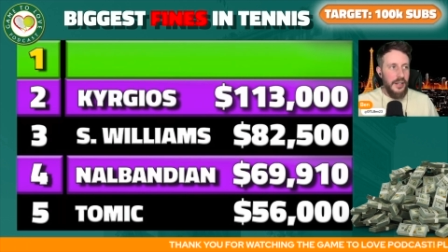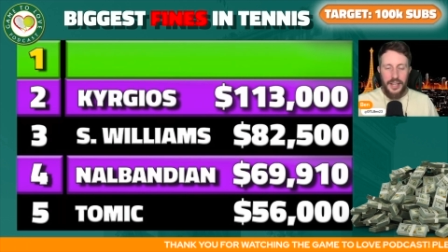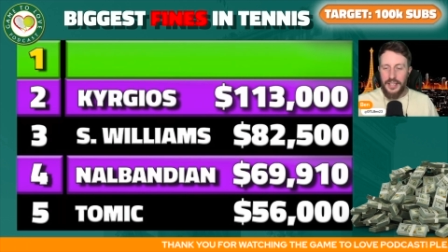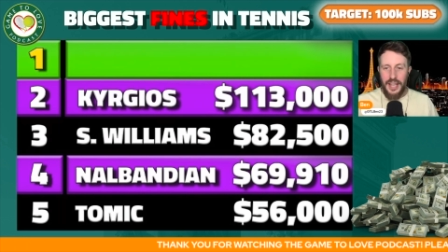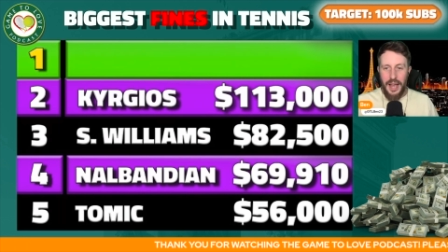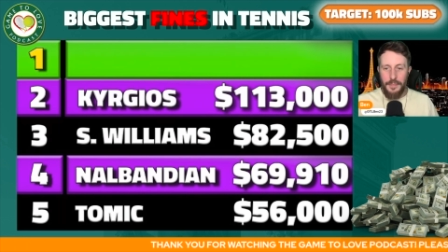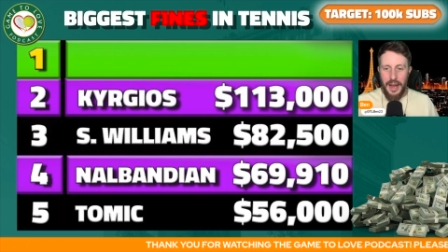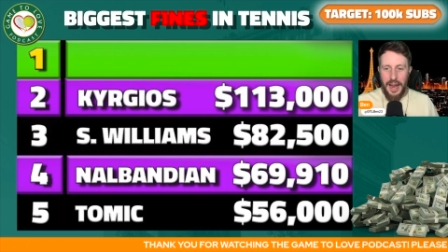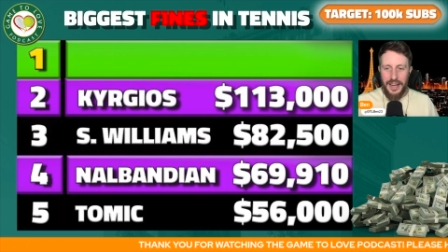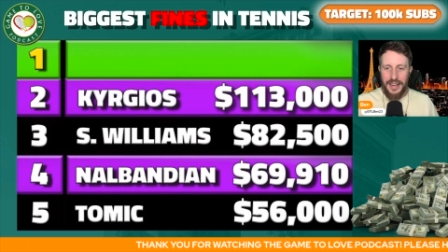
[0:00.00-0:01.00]
that's that
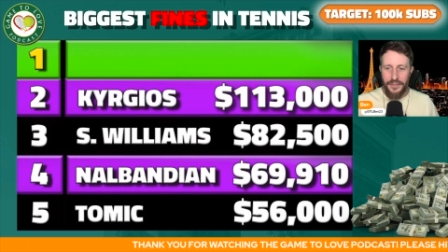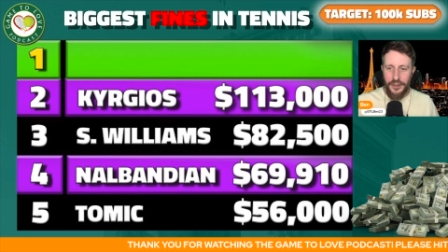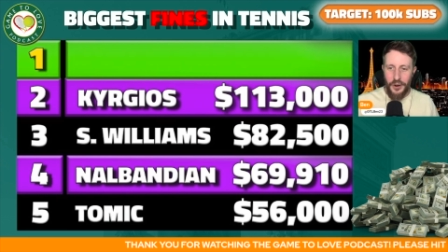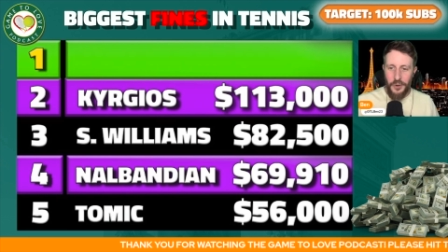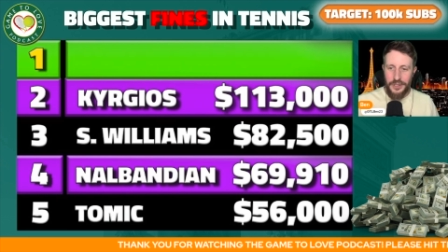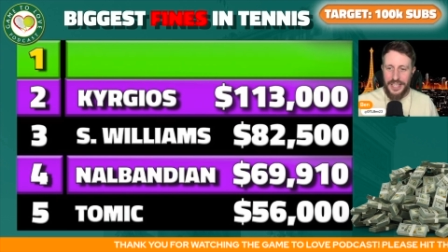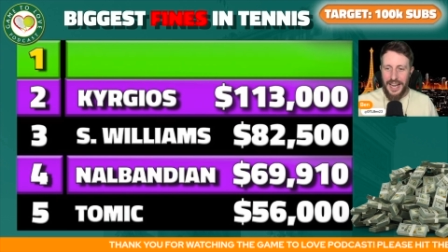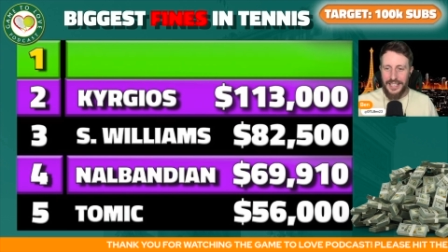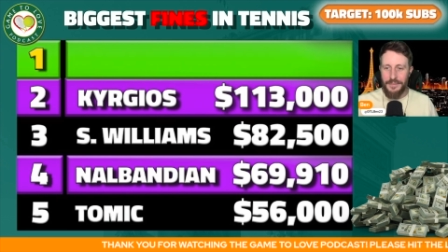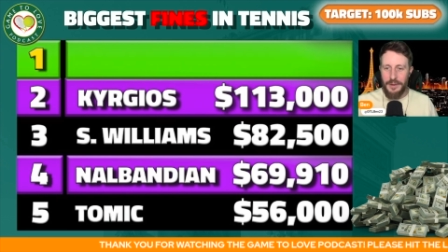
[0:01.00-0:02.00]
man. Of course, he
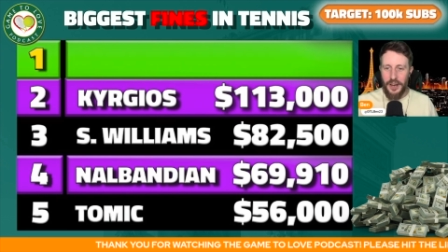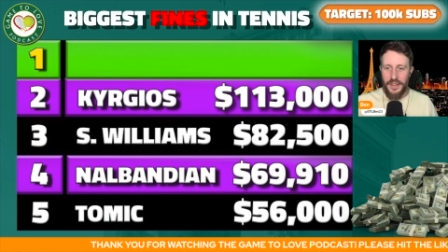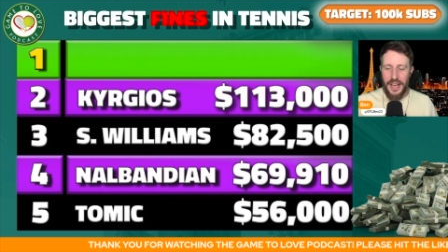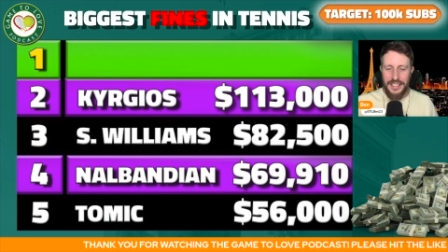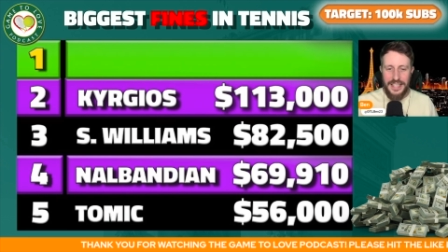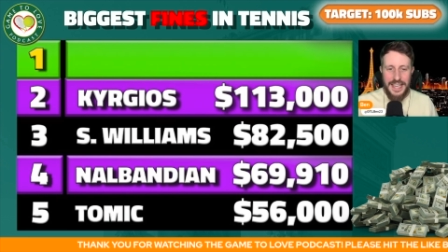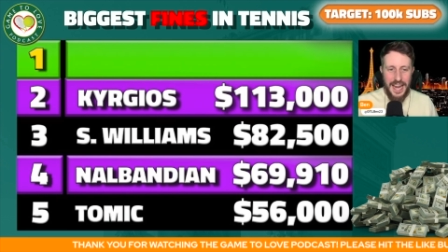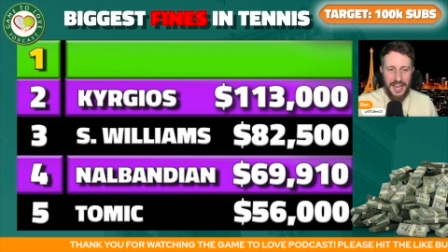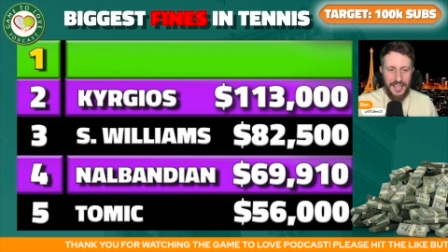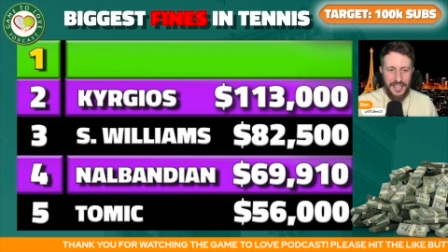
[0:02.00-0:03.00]
had to be on there. It's
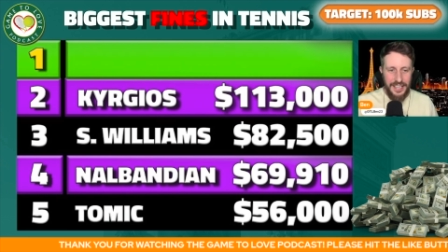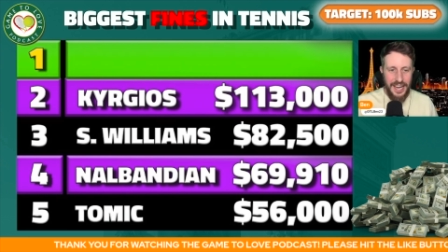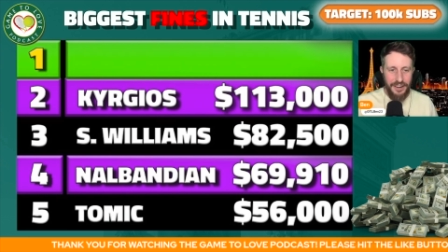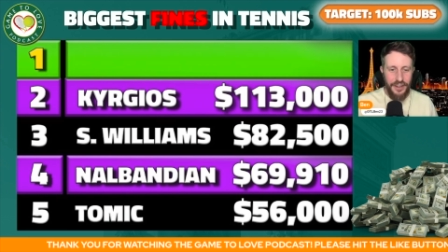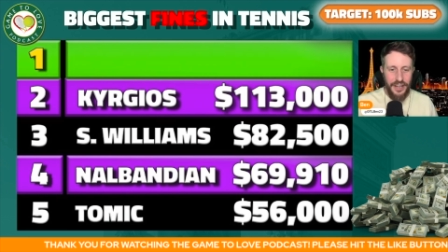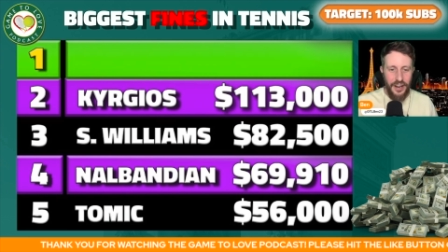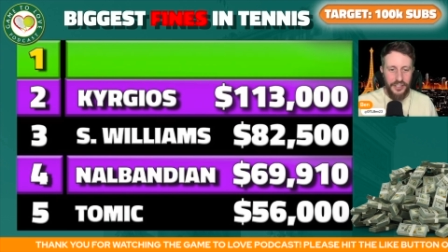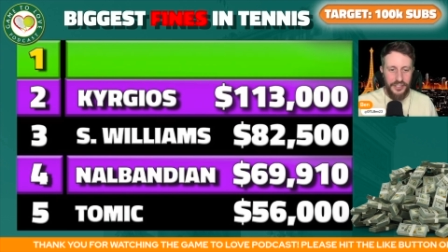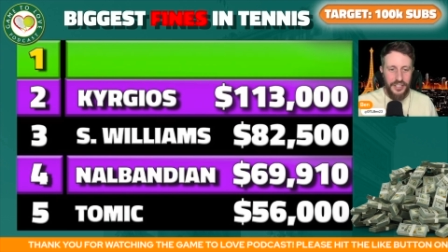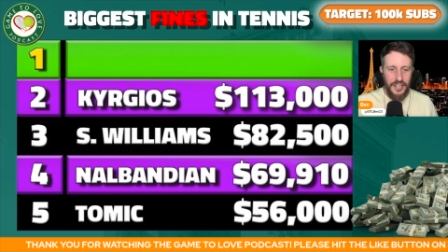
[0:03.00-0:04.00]
Nick
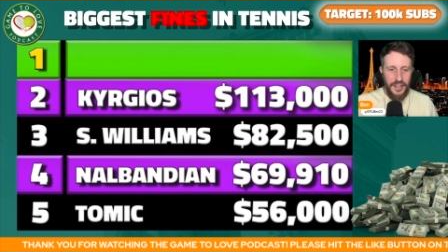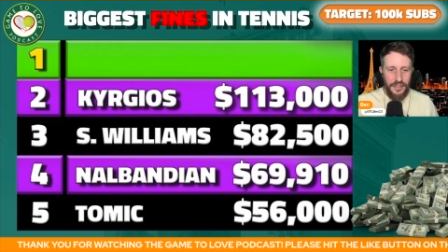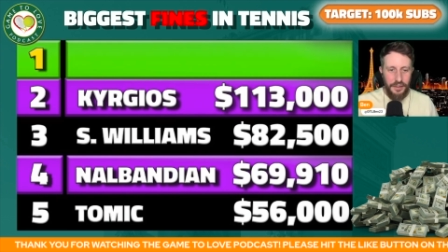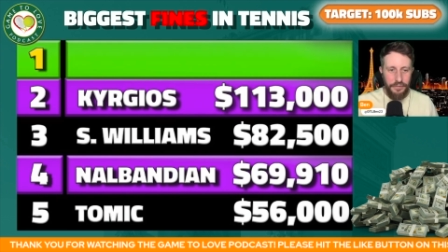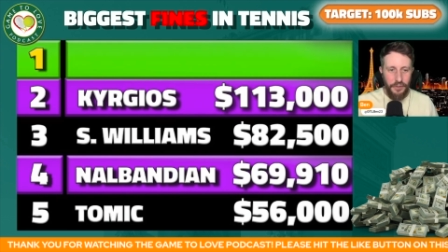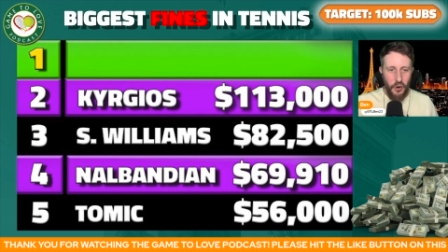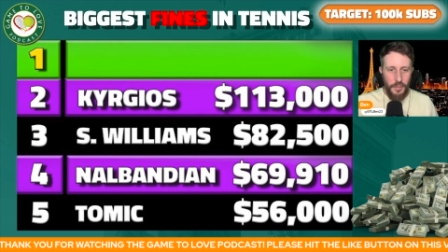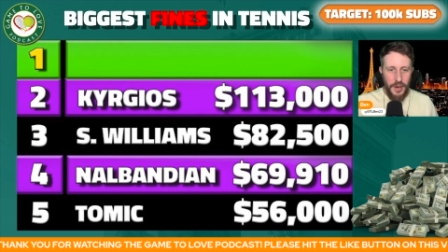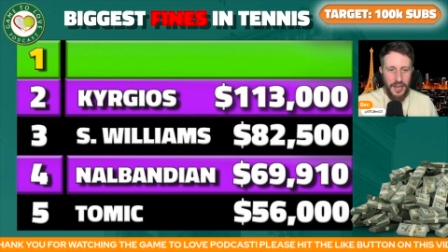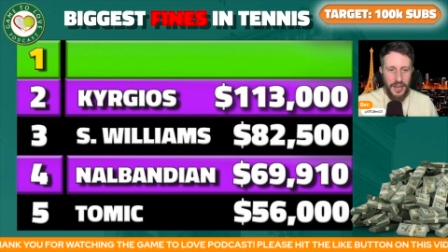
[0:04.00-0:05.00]
Kyrgios, the
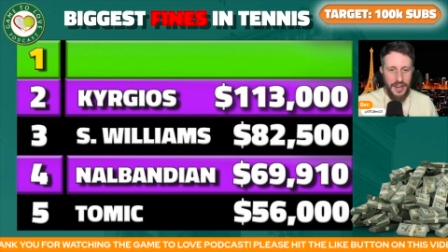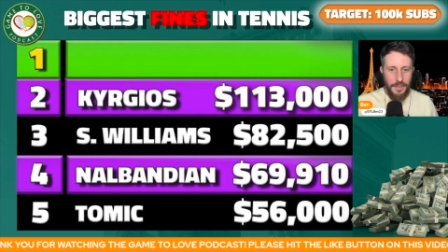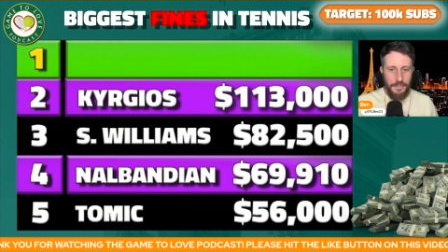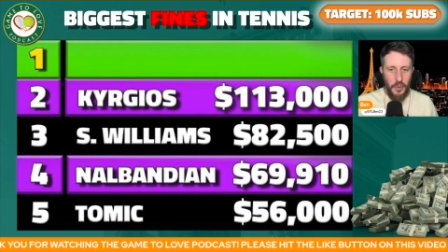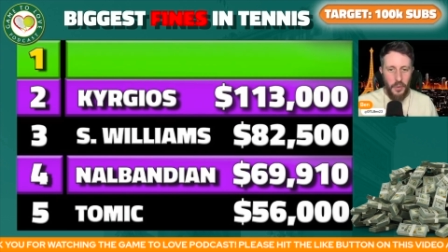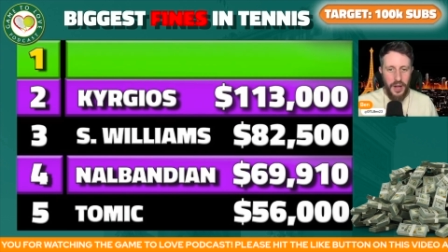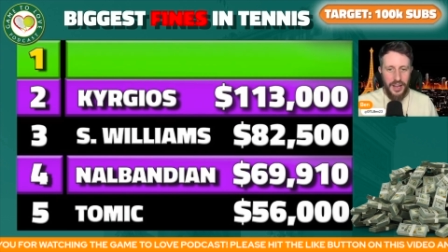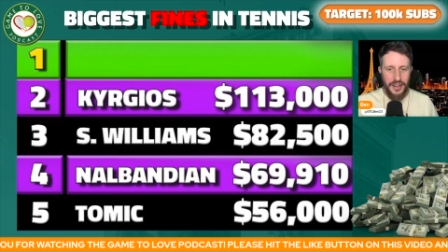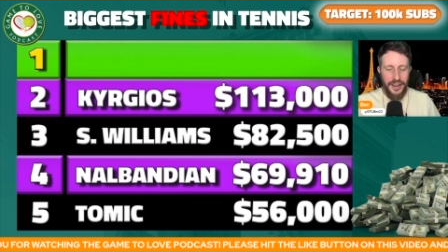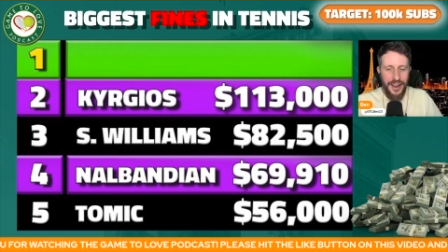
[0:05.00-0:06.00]
former number
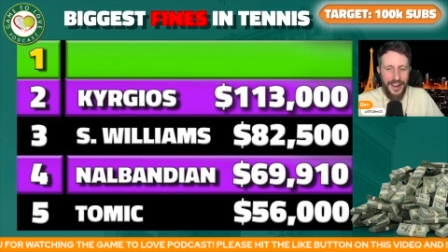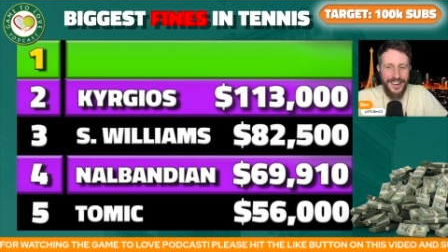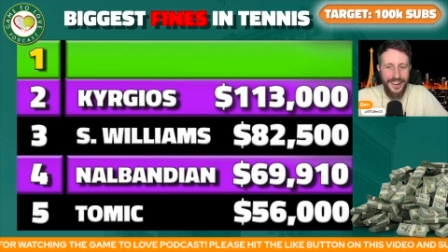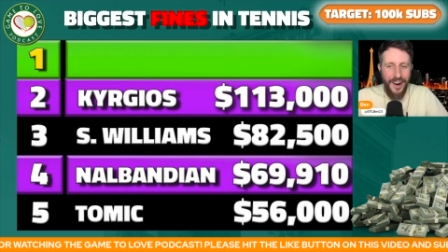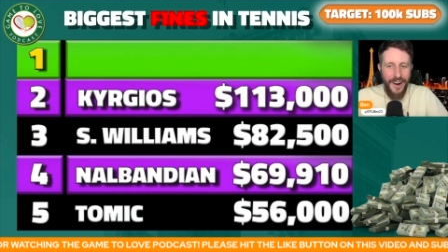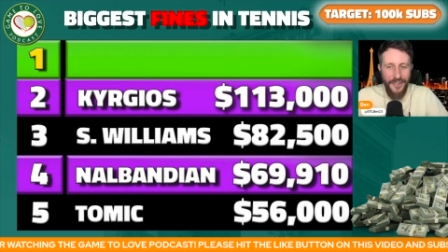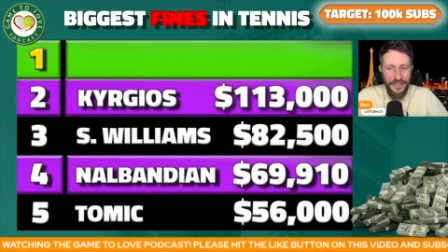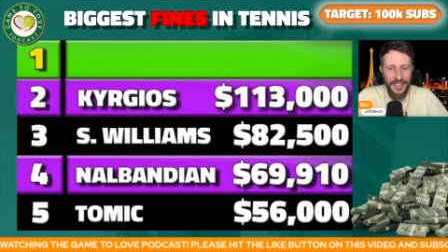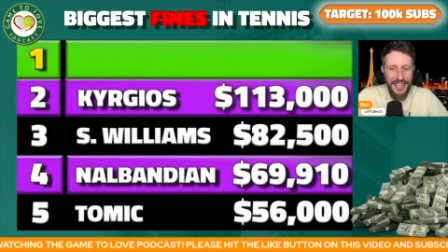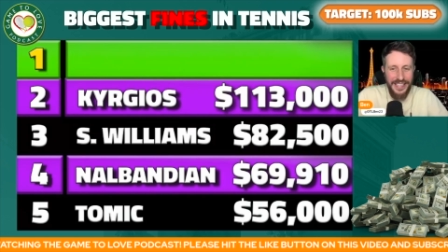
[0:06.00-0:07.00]
1
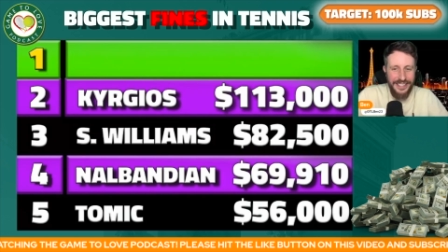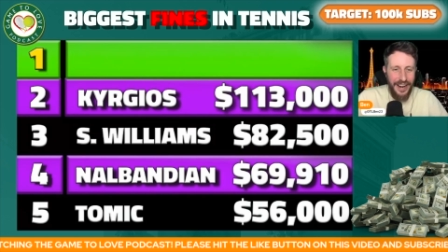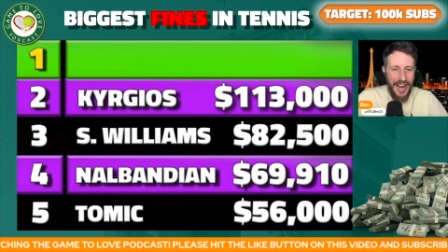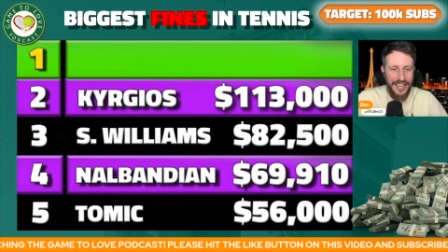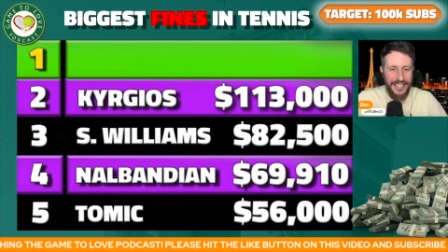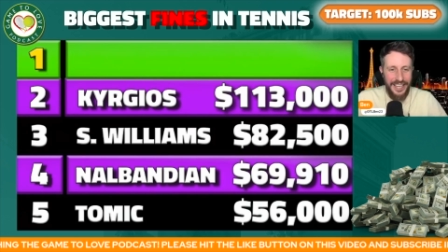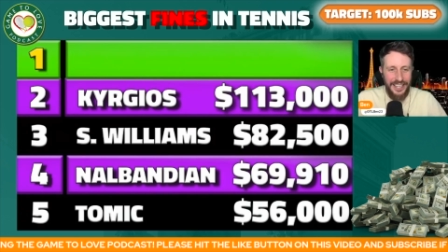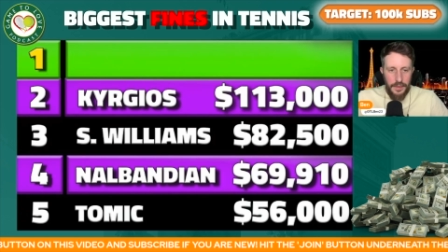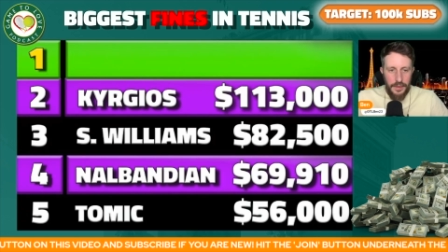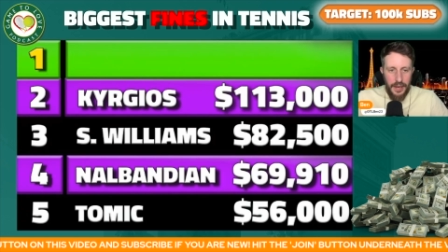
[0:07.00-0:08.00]
of this ranking.